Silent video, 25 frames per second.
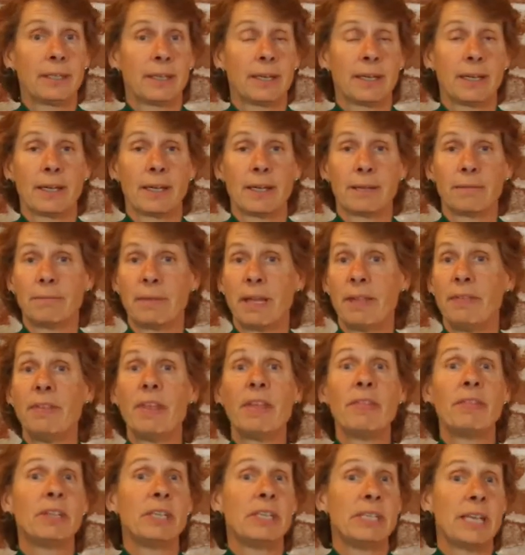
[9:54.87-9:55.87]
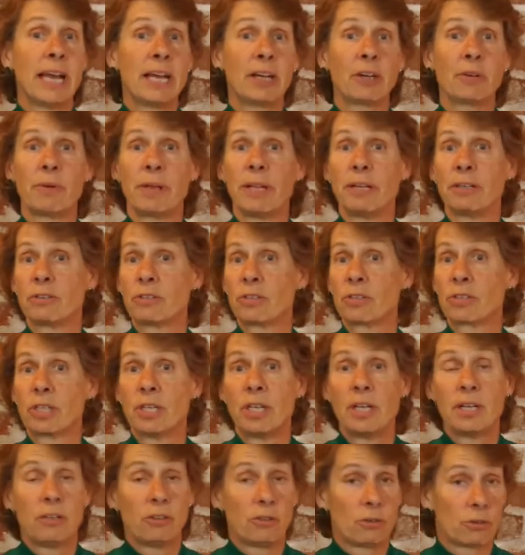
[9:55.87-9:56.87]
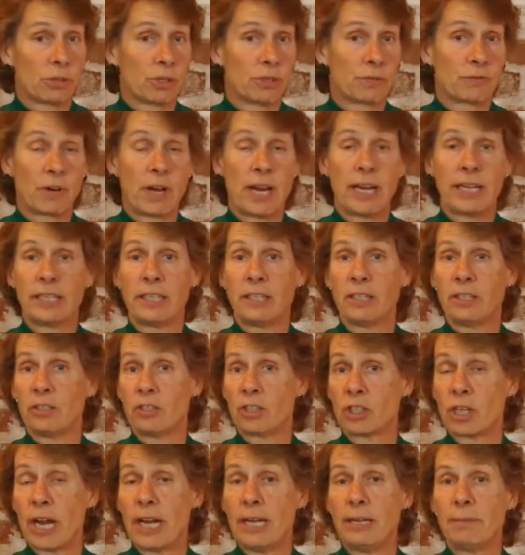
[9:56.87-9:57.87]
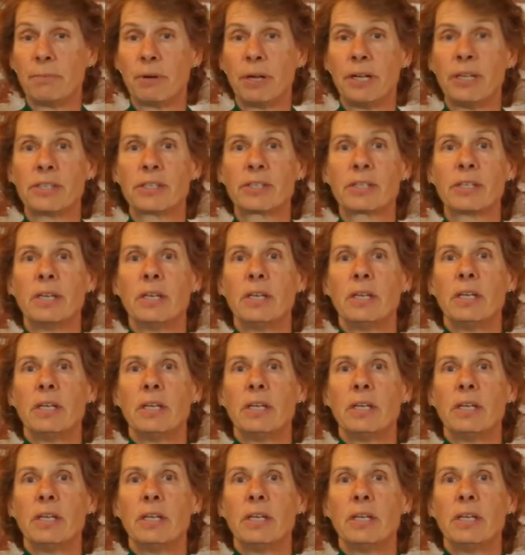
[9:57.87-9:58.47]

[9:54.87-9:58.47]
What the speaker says: and then the decorators, George Franke and Shiny Brites,